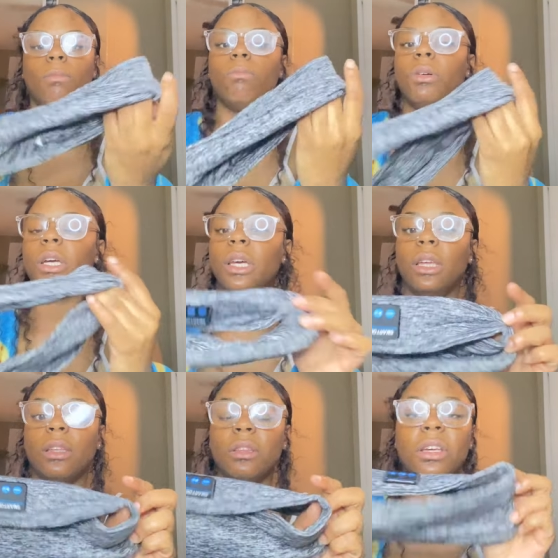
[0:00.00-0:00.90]
But
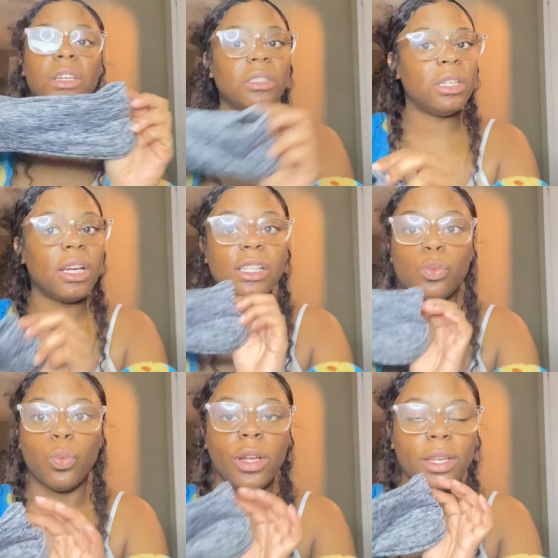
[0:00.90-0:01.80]
it takes
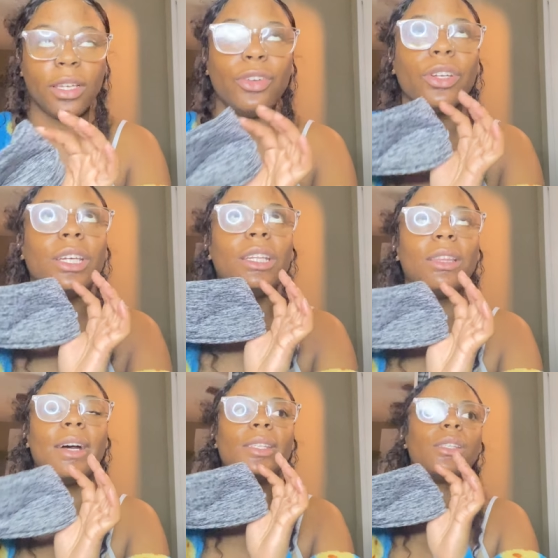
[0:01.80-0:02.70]
one, literally,
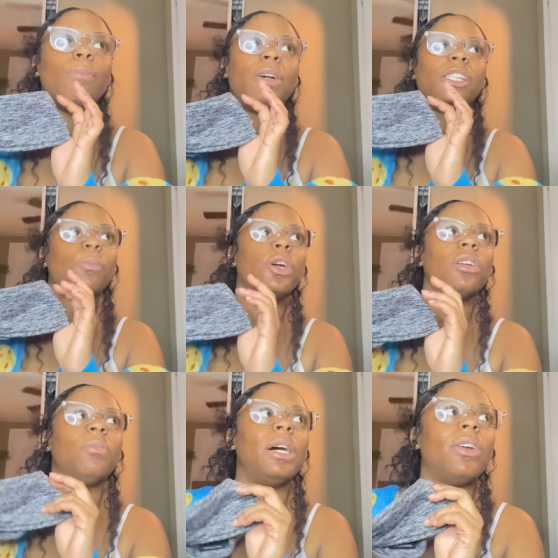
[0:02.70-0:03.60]
that's the best part
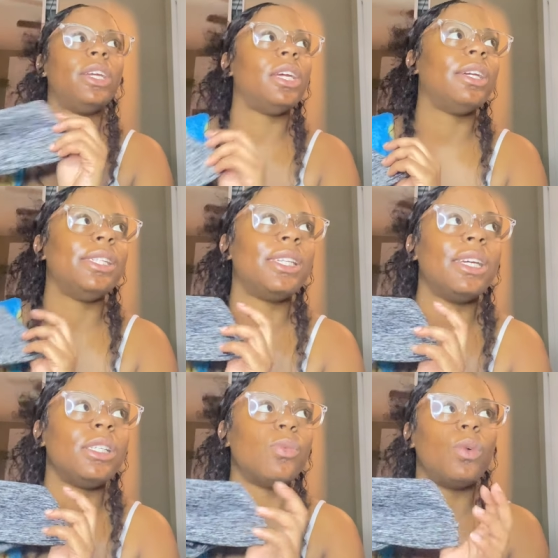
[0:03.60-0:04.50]
about it. It
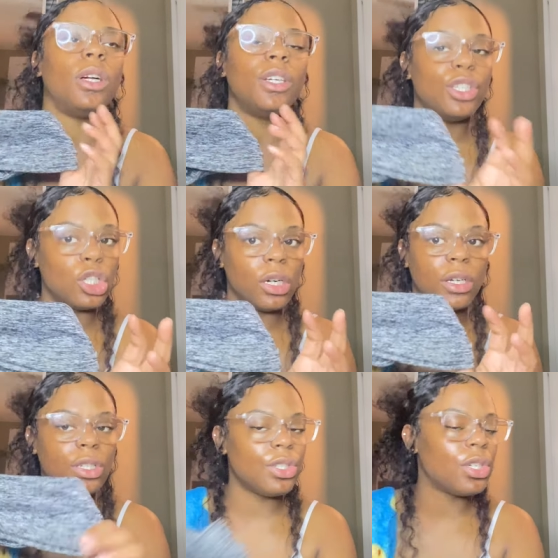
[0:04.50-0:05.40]
takes one good
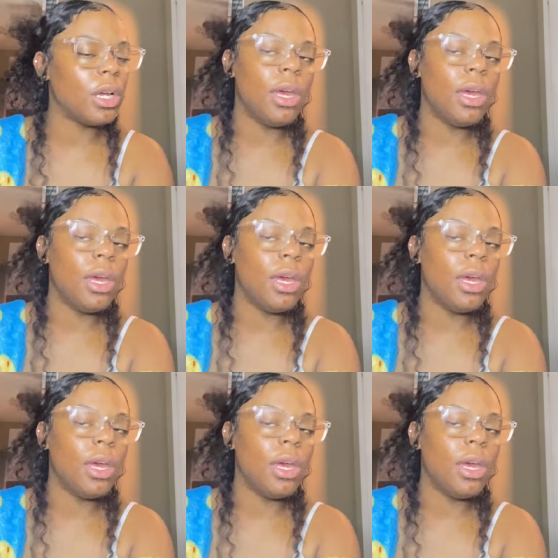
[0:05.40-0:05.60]
charge